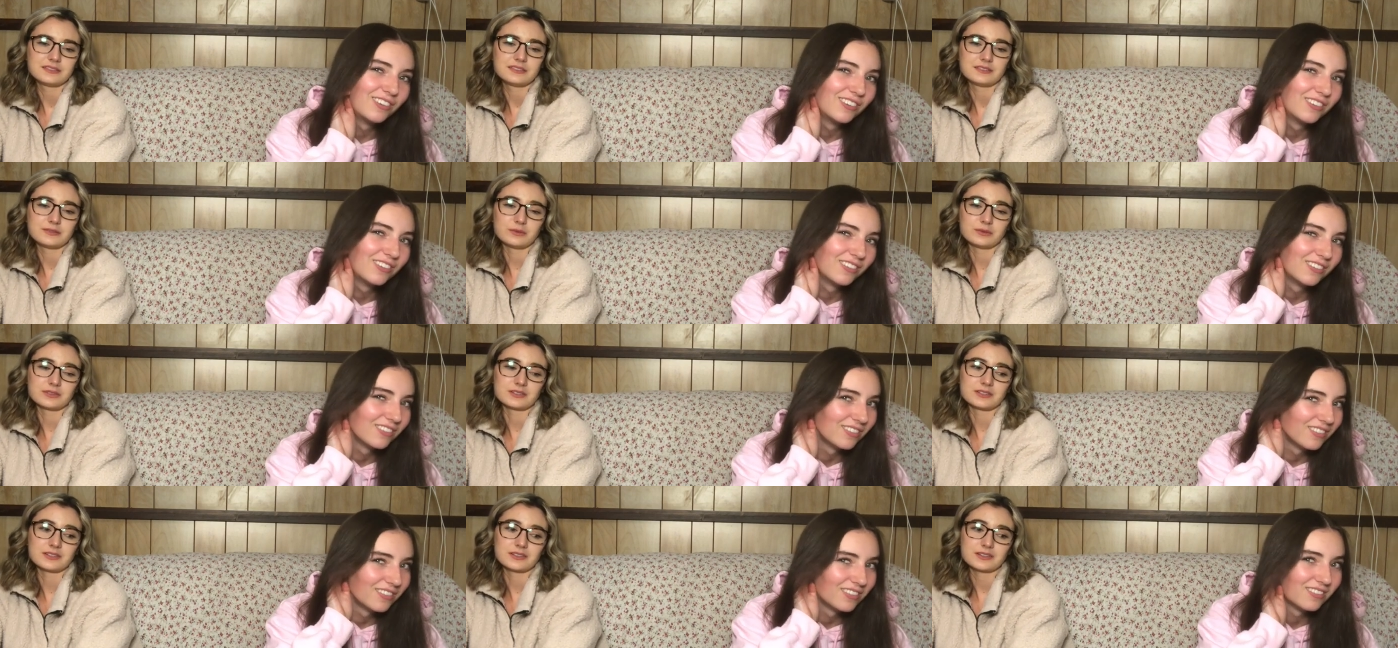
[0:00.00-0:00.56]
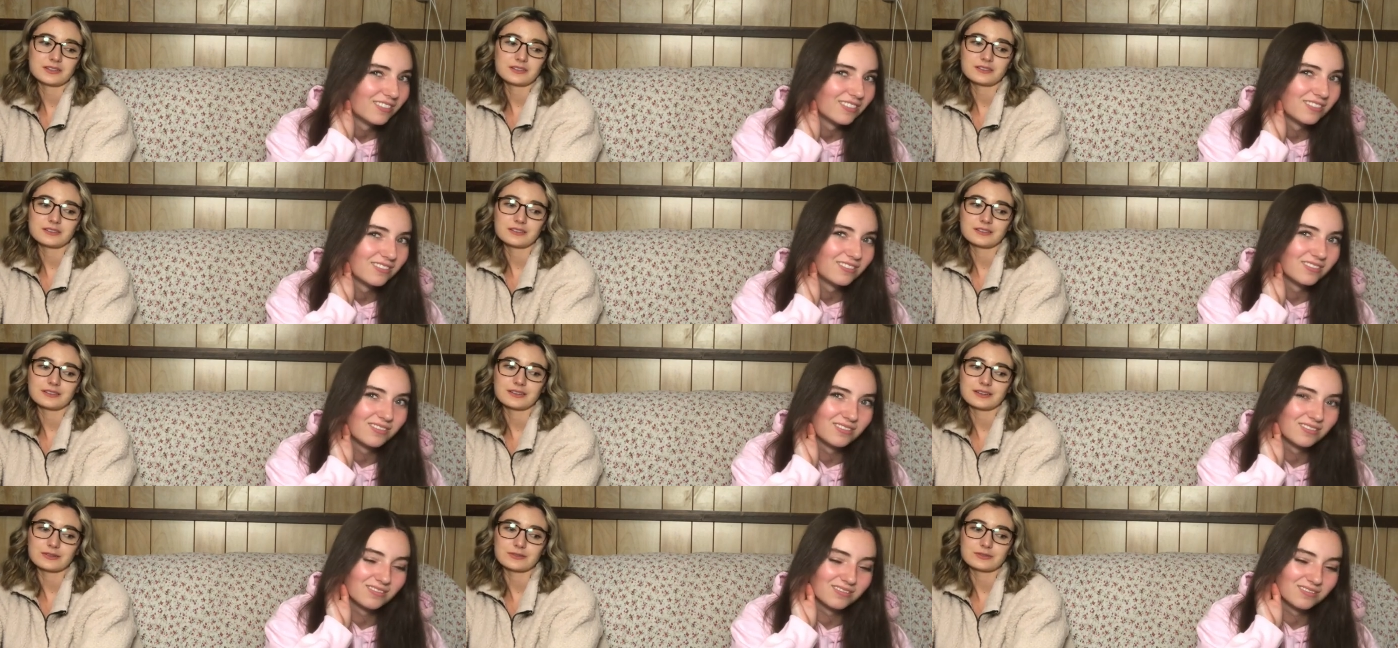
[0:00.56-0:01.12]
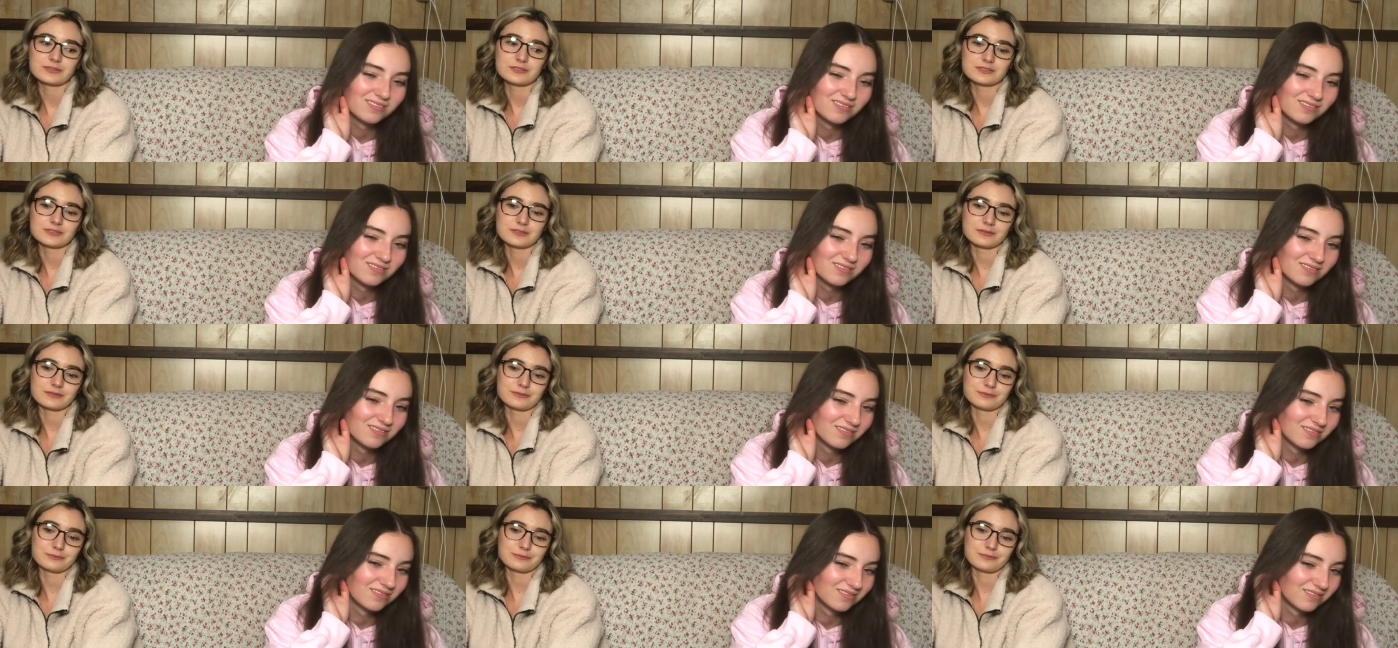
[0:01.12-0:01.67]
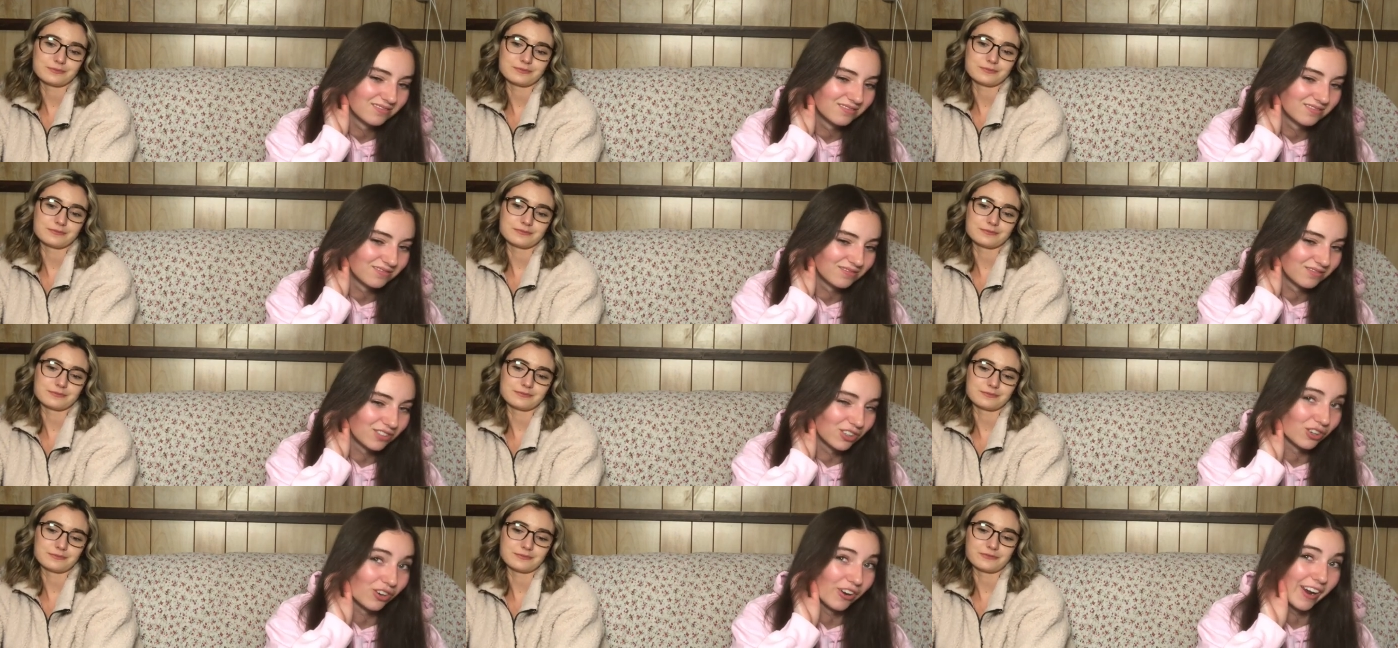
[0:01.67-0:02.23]
Speaker 1: Well, technically now she's a
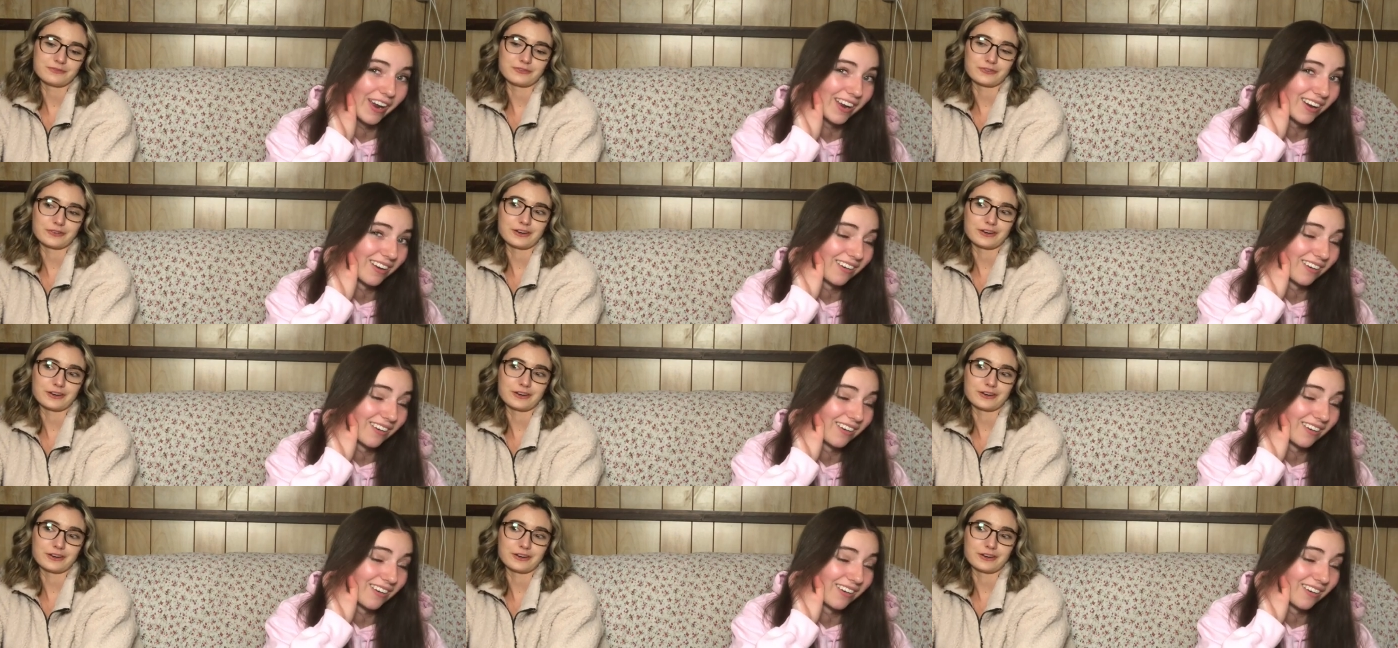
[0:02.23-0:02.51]
Brando.